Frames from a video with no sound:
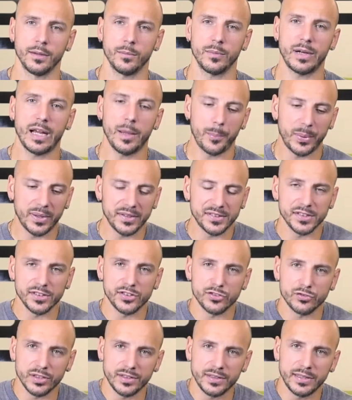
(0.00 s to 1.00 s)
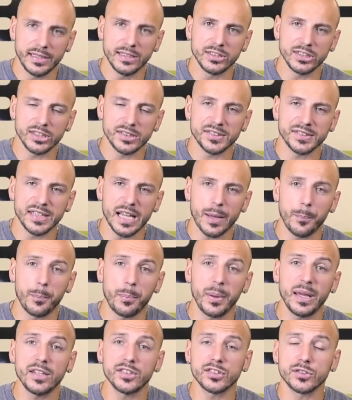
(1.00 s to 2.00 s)
right? But it's a strategic step
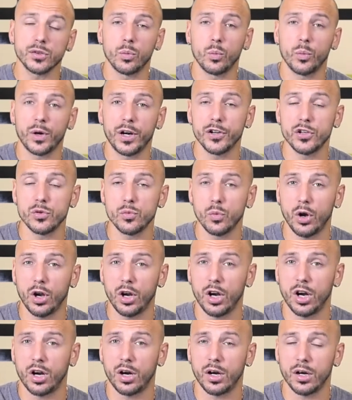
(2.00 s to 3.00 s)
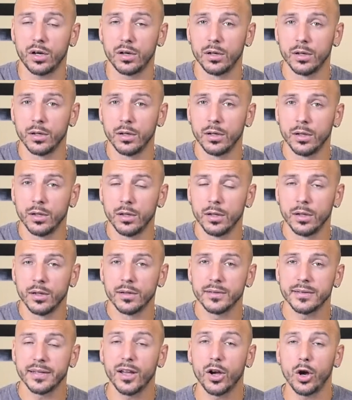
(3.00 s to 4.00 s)
based on where you are
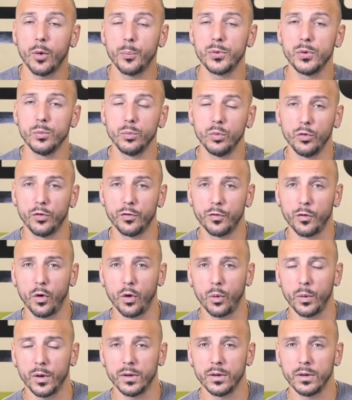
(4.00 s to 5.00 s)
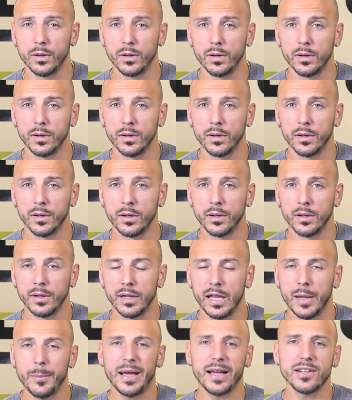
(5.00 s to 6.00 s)
to help you move forward.
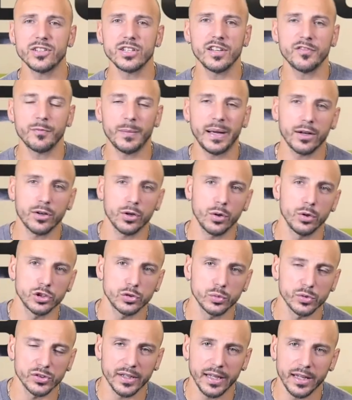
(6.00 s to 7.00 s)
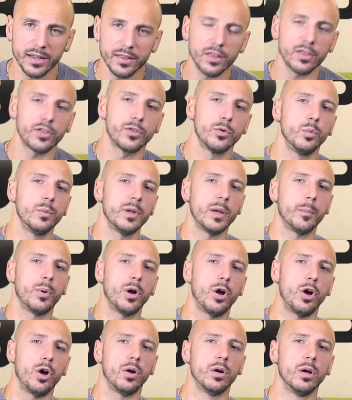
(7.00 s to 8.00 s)
Imagine if my coach was like, threw me a
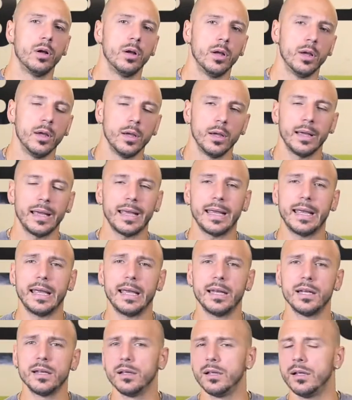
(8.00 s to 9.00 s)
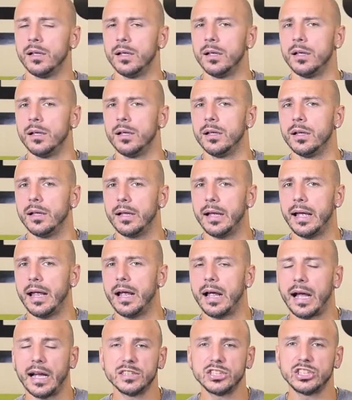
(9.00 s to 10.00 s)
ball and
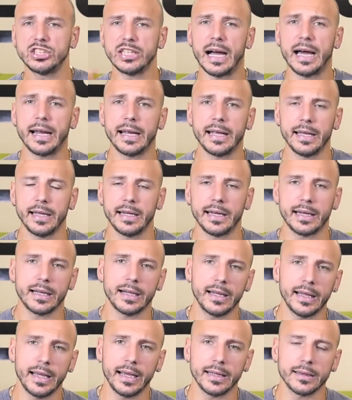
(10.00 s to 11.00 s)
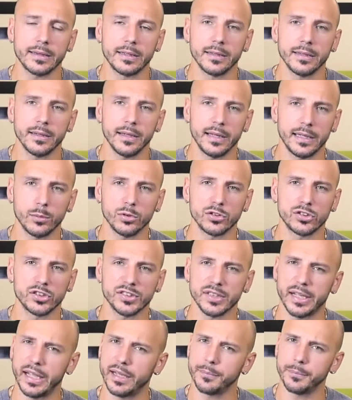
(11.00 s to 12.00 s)
I shot it and it clanked and he was
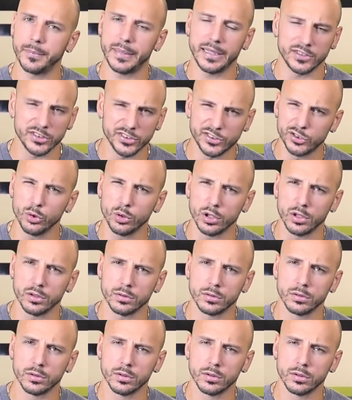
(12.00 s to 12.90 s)
just like, man, just do it,